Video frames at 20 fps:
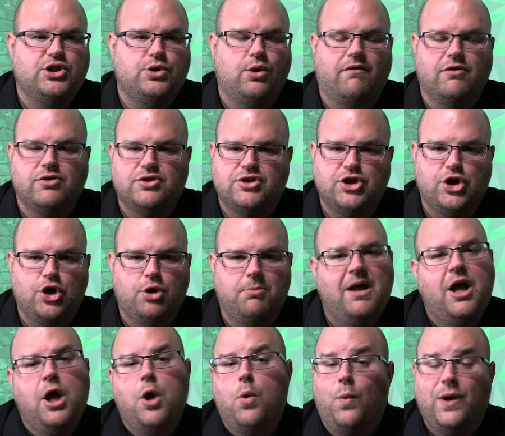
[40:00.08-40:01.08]
to you over Zoom.
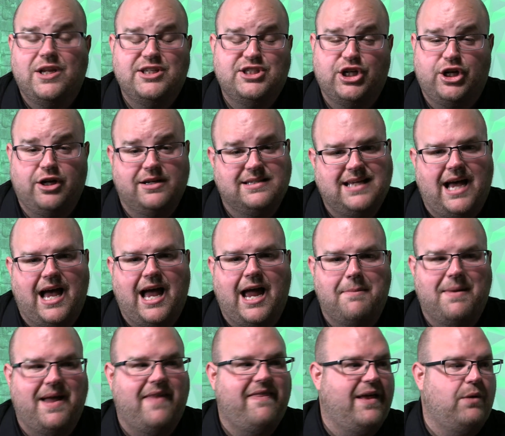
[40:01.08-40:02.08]
When's a good
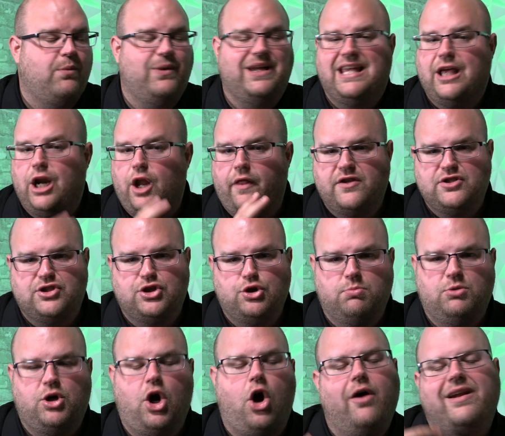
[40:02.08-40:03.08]
time? And then we get on the
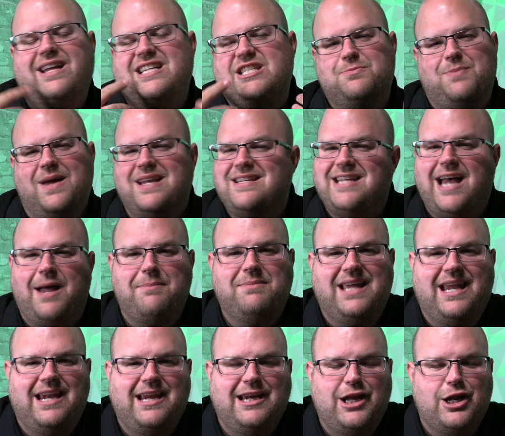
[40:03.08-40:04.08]
Zoom call and I spend time
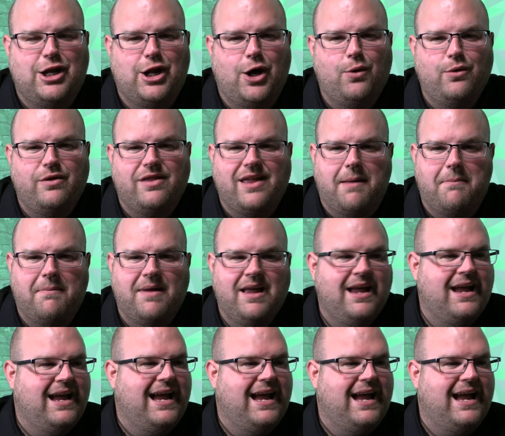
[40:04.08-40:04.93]
getting to know them.